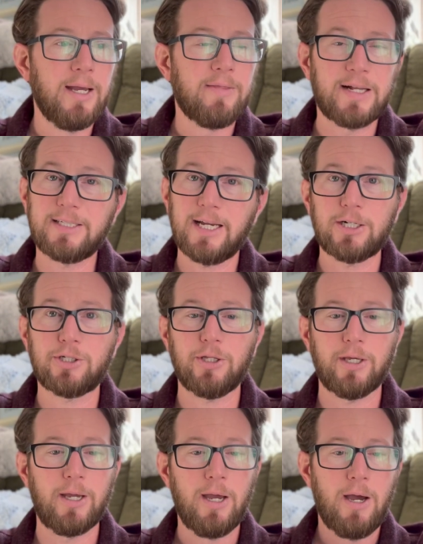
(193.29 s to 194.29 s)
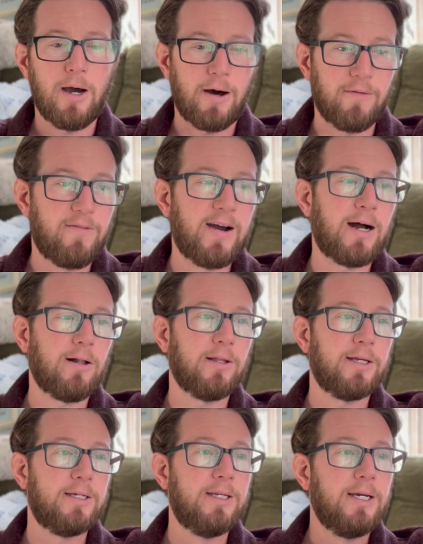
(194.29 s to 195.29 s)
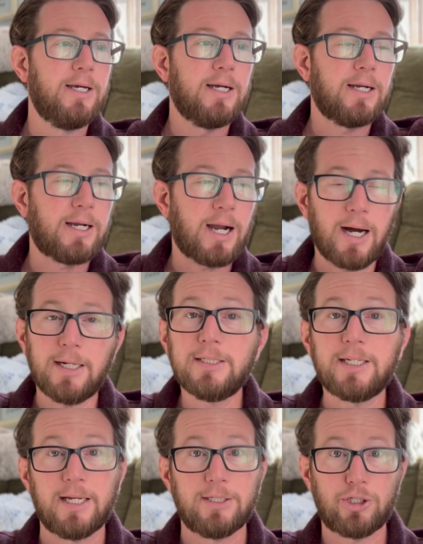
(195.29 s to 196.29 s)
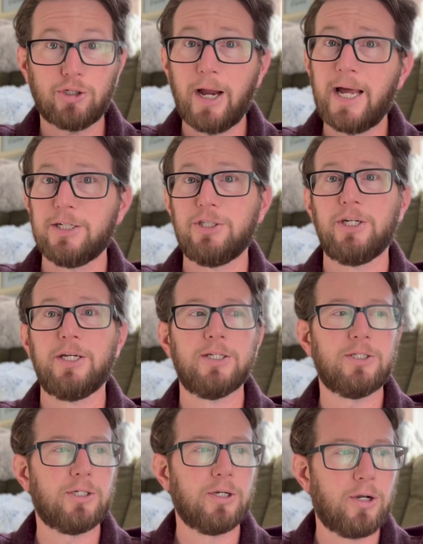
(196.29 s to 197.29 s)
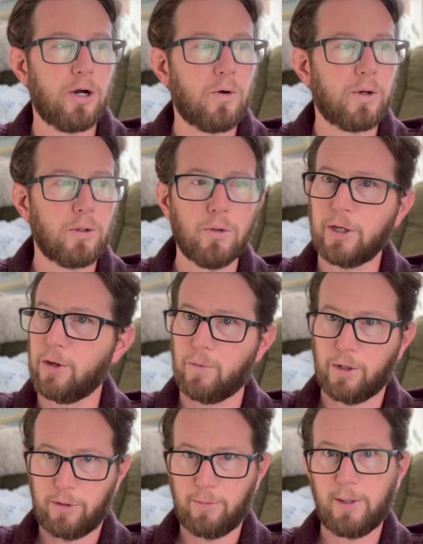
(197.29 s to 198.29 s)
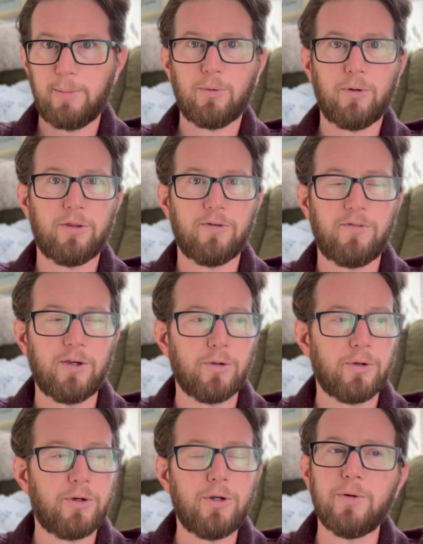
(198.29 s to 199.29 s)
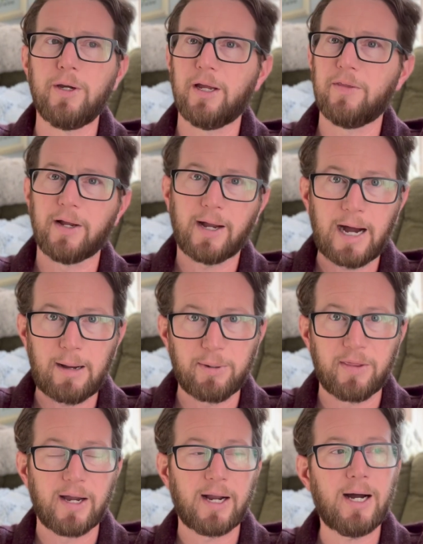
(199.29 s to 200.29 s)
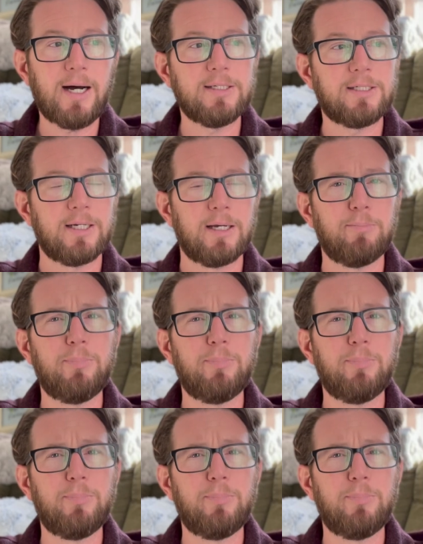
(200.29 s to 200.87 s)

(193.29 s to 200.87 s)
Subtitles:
That's actually a valid content strategy is to go and look at what other people in the field are doing and then copy that content.